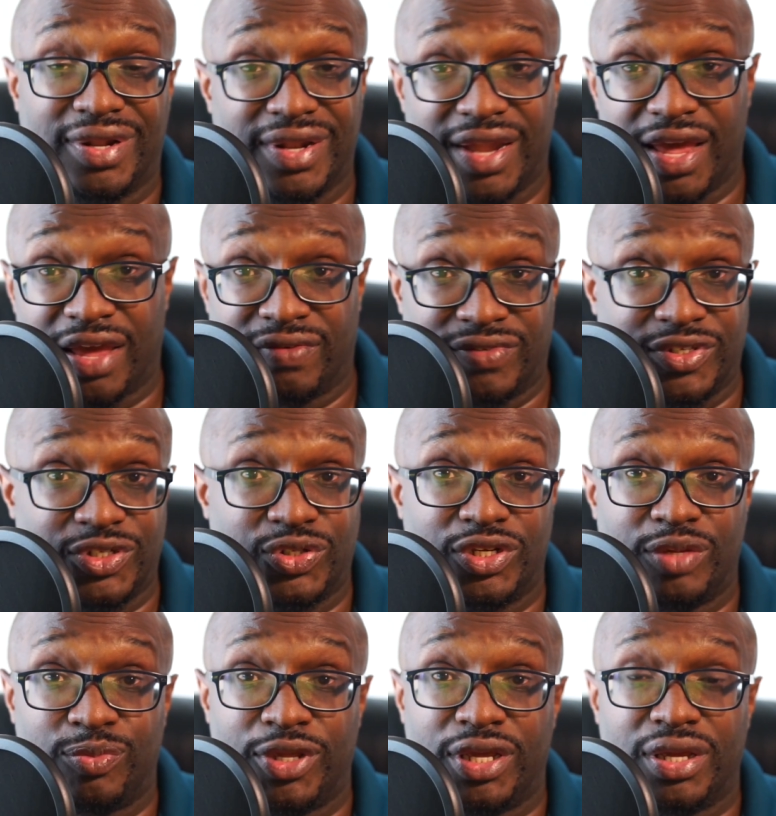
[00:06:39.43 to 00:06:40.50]
live
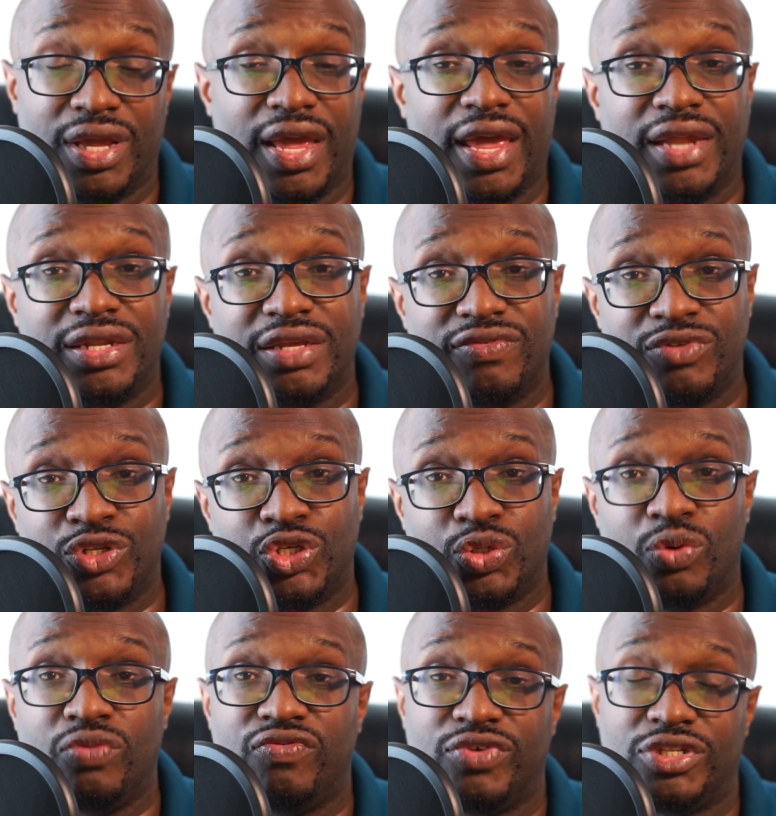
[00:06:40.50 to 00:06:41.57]
streaming, and even
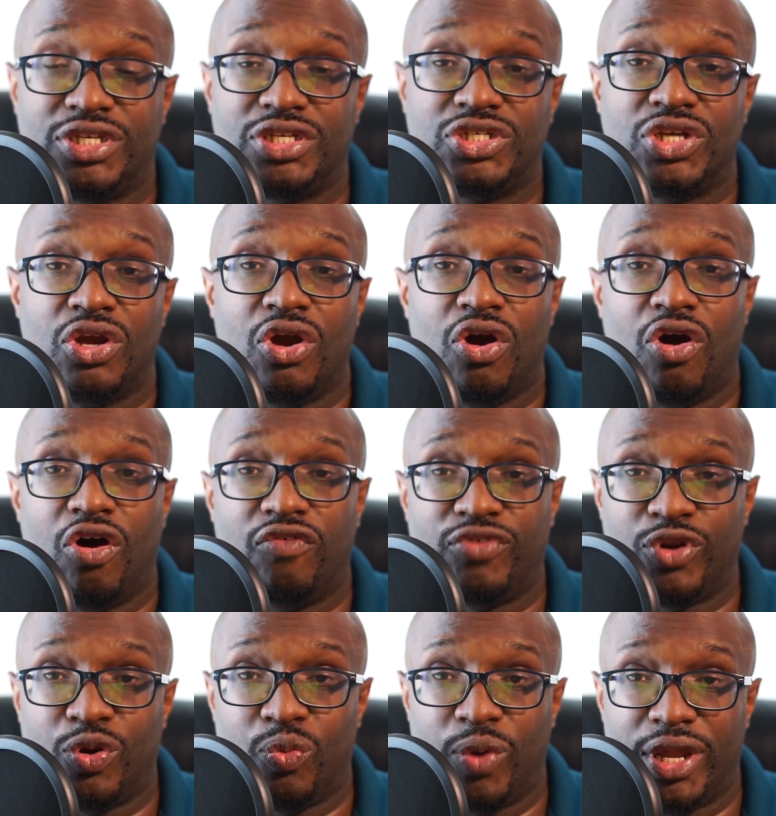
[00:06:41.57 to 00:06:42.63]
drone footage of
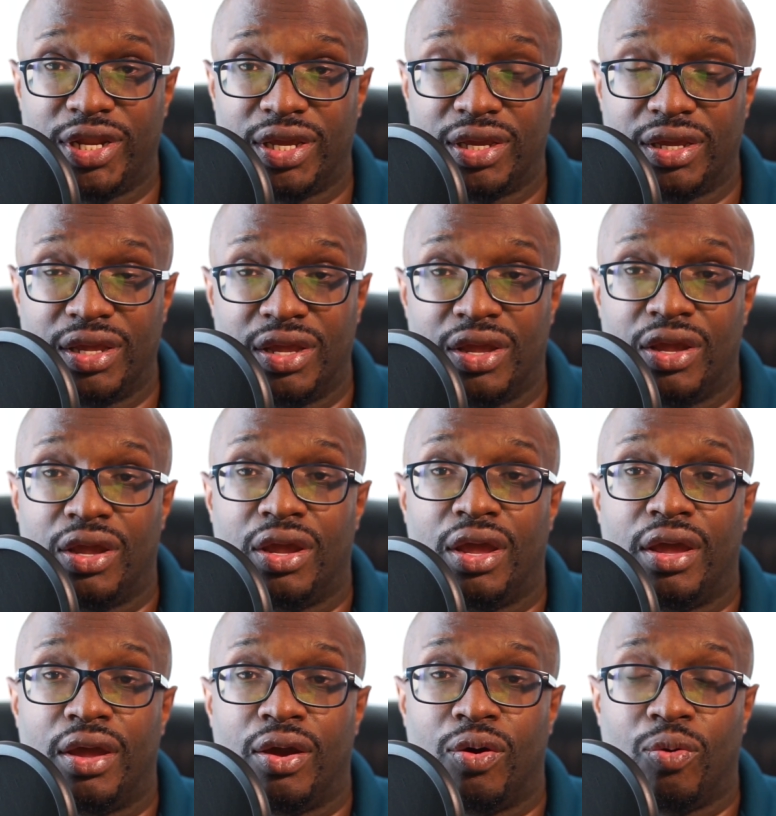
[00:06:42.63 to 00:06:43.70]
your wedding.
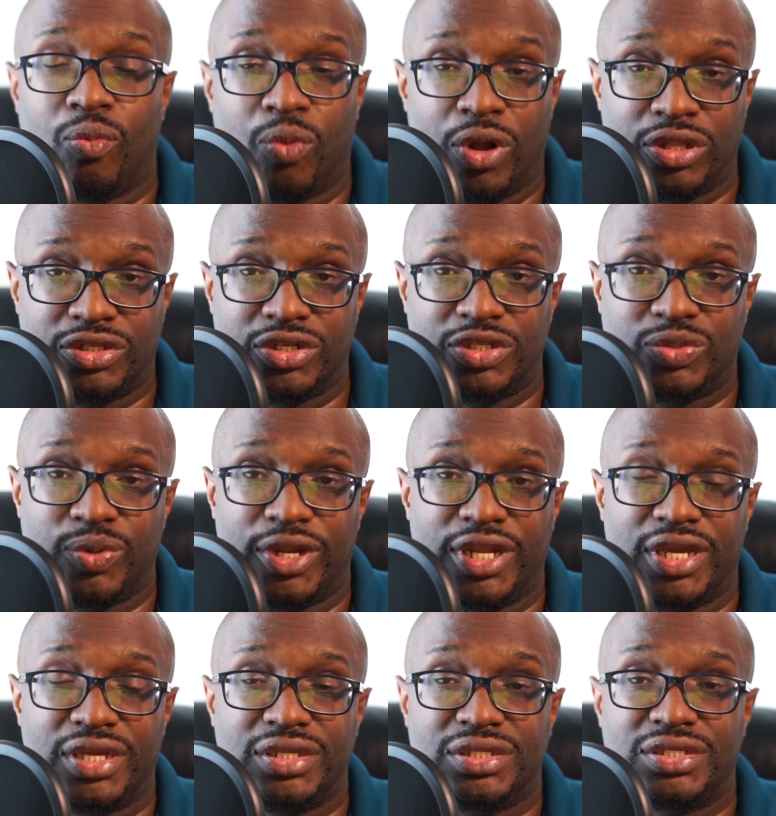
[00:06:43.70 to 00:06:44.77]
Walter's
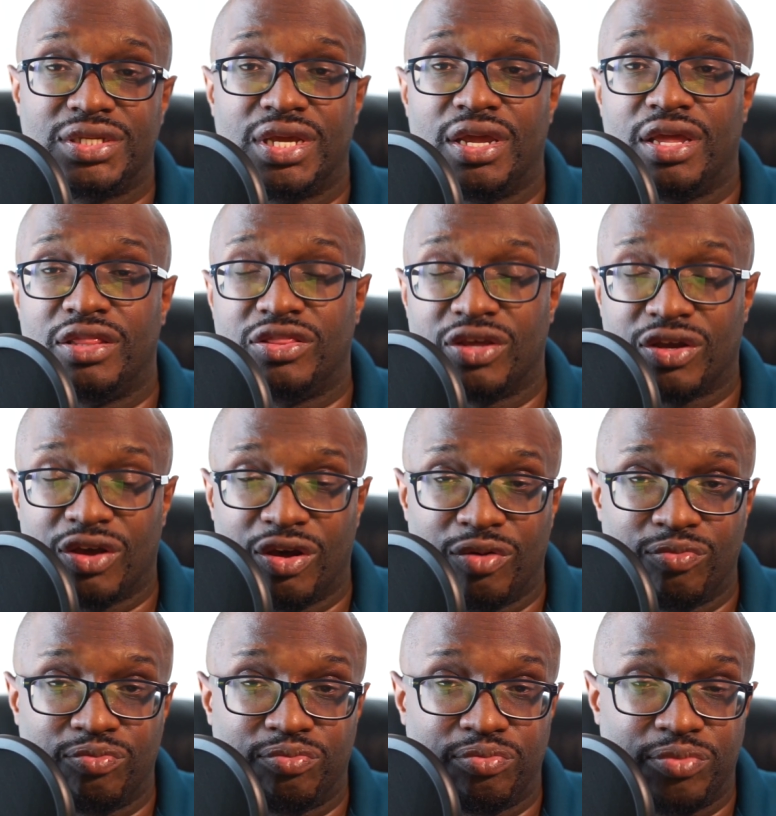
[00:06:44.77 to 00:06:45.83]
Weddings, the
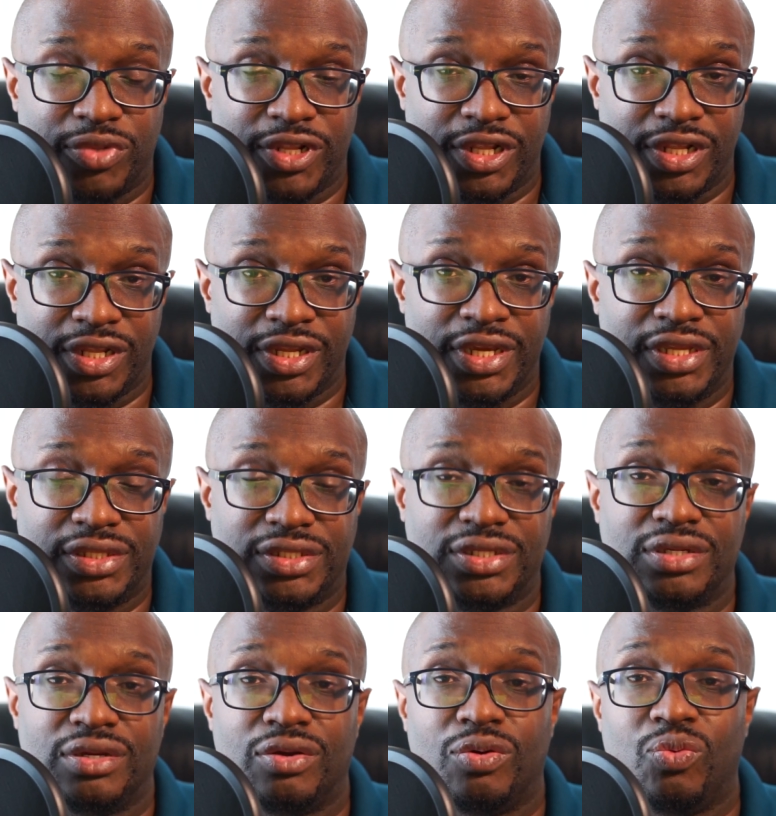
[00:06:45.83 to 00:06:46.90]
complete
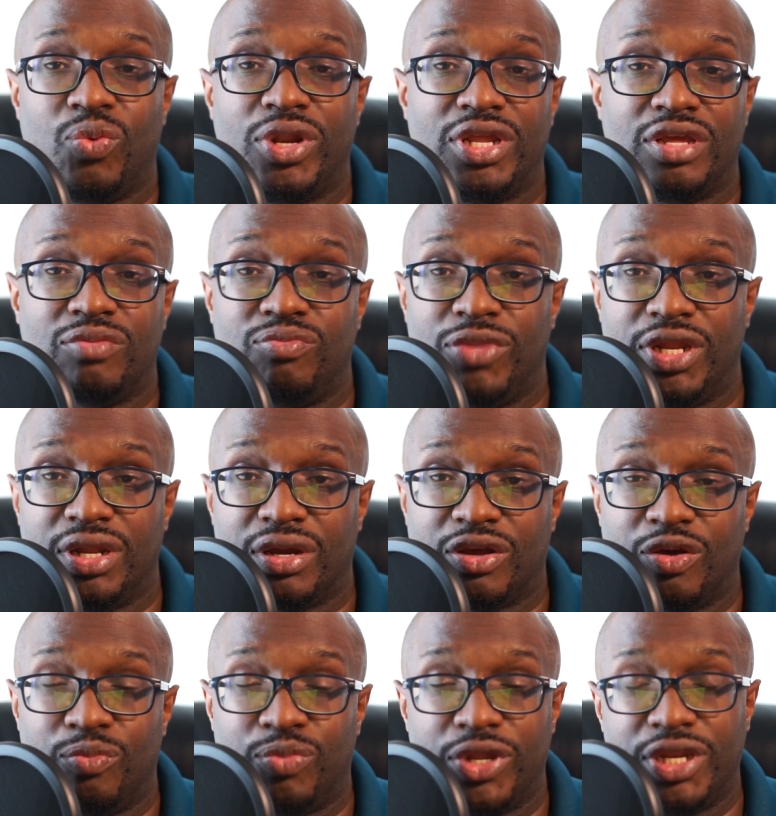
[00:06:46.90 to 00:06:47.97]
wedding media
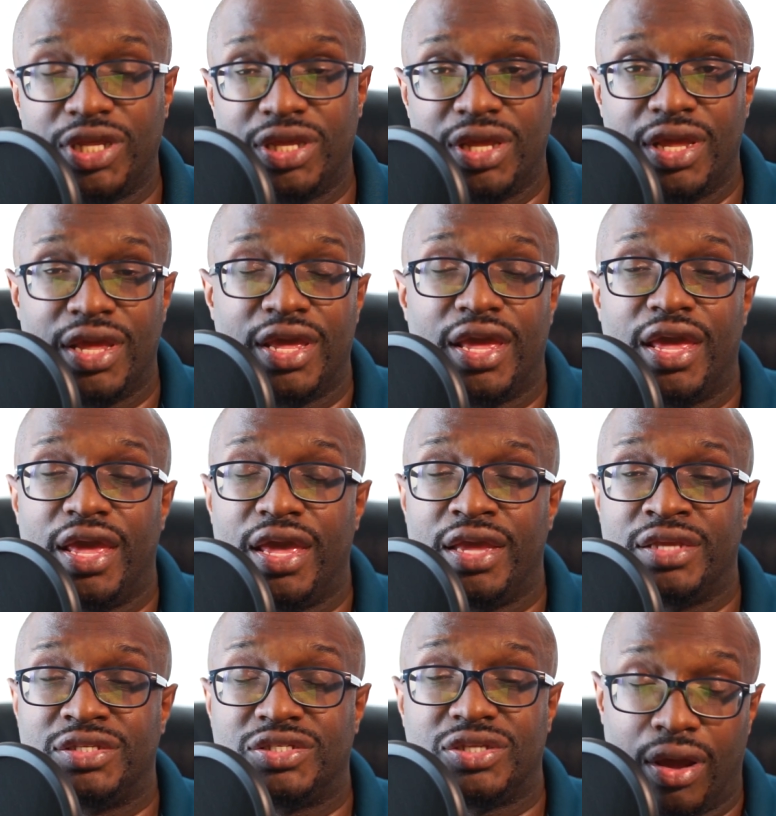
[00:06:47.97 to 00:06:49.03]
company,
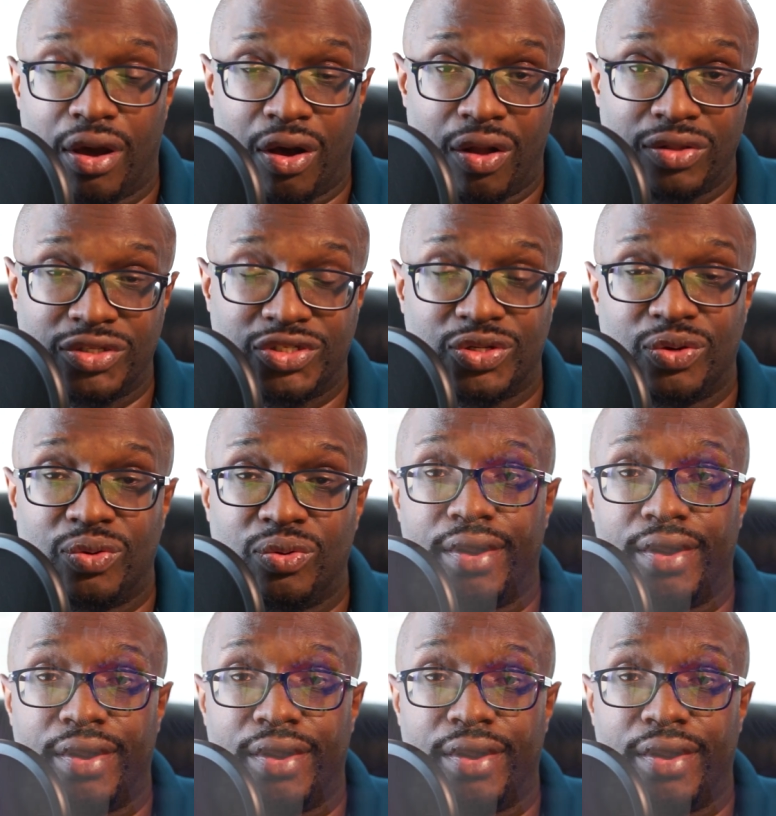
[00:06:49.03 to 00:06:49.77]
is also